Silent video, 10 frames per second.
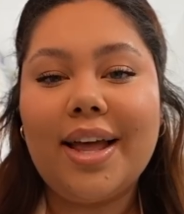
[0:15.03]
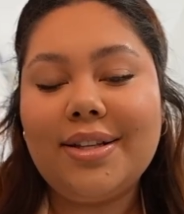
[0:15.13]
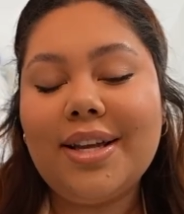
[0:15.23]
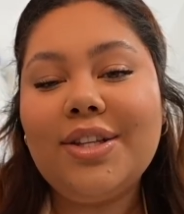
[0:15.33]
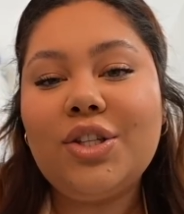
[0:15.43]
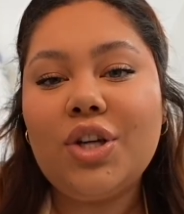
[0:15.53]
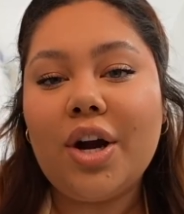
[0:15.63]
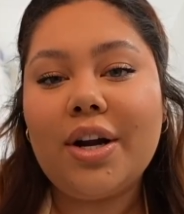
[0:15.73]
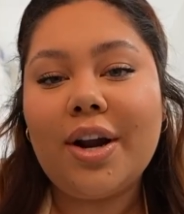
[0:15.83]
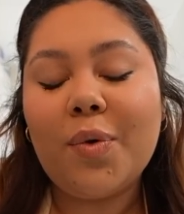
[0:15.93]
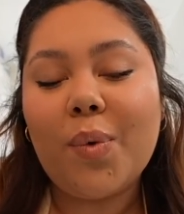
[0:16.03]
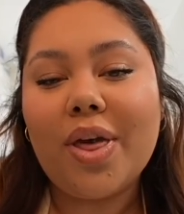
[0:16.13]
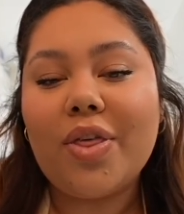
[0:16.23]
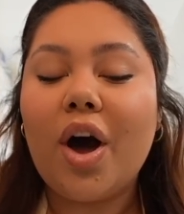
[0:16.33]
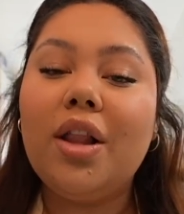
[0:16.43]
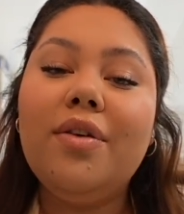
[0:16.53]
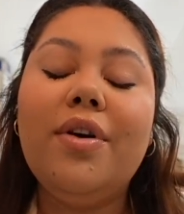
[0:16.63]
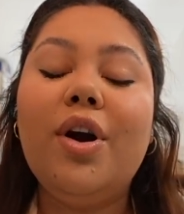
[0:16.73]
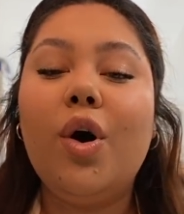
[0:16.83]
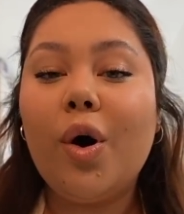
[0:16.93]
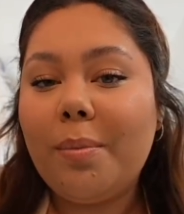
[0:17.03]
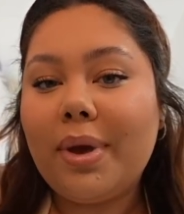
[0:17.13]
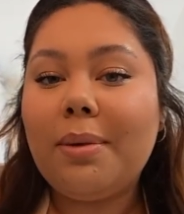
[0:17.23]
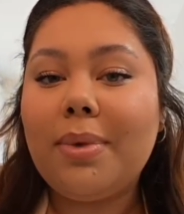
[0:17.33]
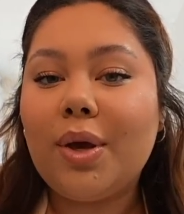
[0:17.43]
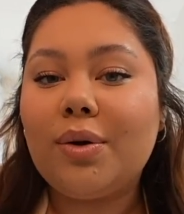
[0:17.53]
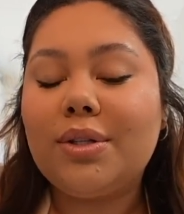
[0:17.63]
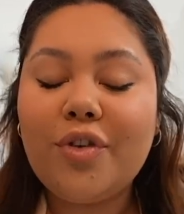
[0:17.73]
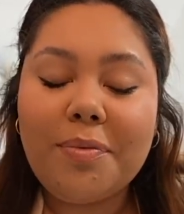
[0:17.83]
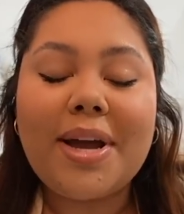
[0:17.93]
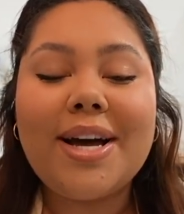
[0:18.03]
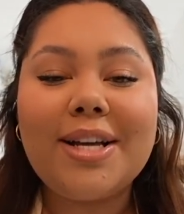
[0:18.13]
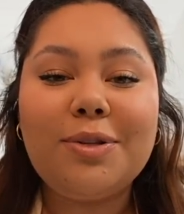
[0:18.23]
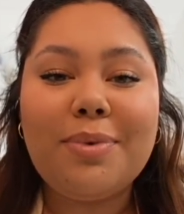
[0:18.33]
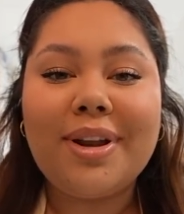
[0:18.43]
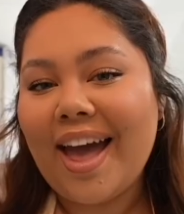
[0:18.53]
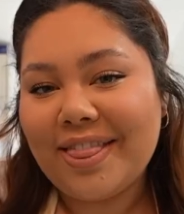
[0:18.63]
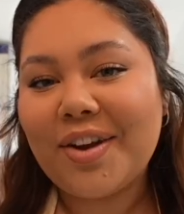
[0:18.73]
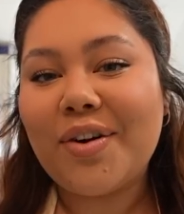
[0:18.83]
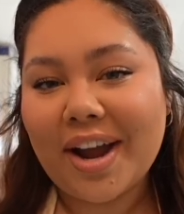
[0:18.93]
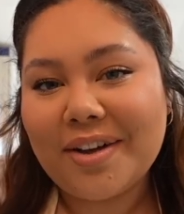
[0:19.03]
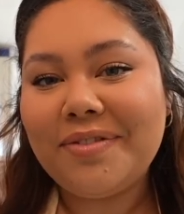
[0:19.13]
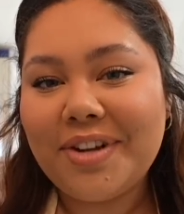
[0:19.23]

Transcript: let's get started with all of our homemade meals for my husband at the crack of